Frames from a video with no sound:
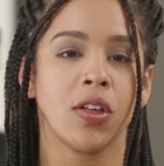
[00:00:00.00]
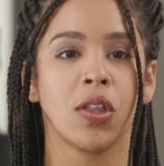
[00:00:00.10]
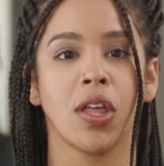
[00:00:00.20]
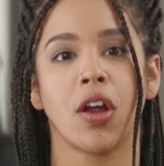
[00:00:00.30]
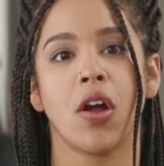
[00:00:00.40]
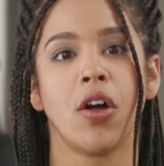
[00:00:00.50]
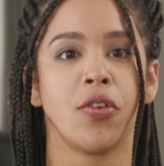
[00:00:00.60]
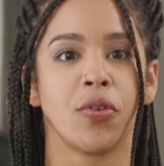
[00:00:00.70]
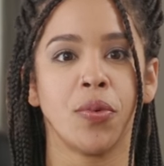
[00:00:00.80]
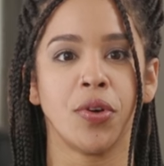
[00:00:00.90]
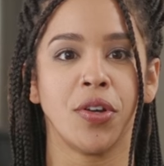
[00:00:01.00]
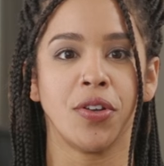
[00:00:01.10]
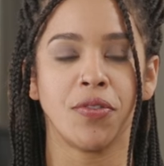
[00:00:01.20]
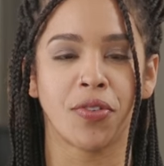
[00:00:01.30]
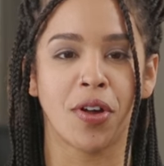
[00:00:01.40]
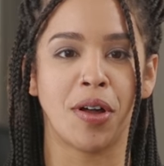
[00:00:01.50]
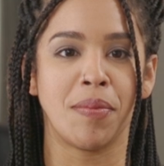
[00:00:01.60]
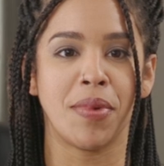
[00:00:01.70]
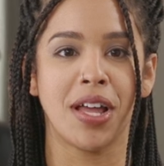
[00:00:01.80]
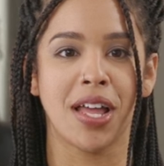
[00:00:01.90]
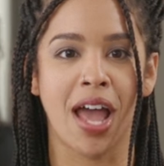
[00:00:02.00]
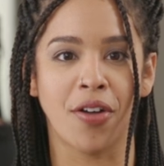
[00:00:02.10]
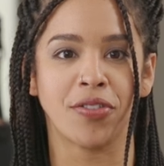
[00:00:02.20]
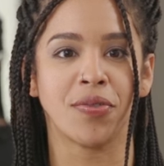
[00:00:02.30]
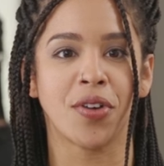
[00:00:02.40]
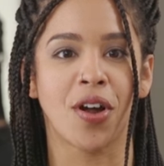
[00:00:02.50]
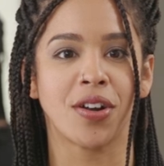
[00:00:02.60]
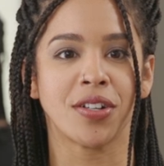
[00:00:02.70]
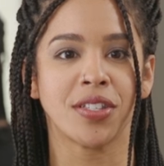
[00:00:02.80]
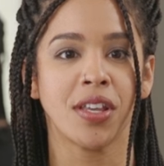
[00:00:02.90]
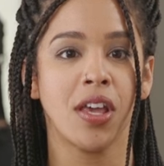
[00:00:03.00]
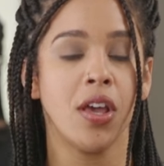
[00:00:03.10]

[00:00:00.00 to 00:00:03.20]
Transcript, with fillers: Claire Underwood from House of Cards.